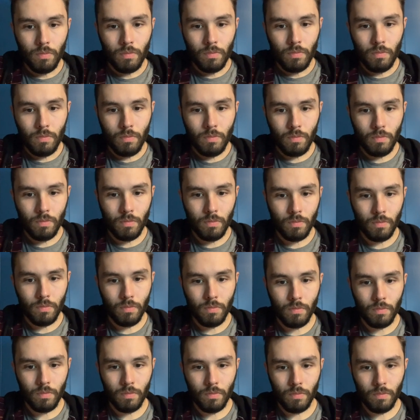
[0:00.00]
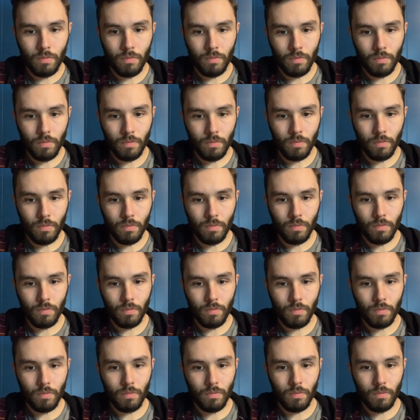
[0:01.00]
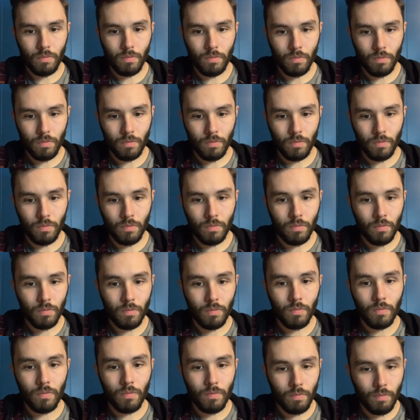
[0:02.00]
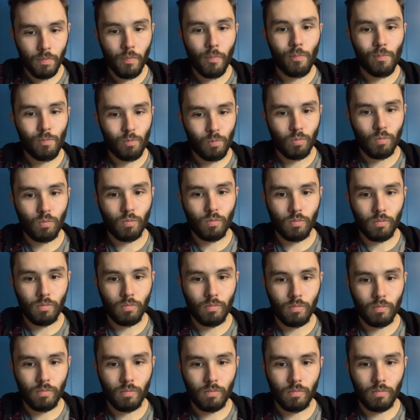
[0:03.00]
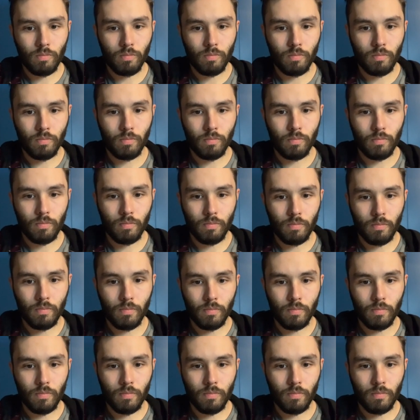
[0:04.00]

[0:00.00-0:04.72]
[no speech]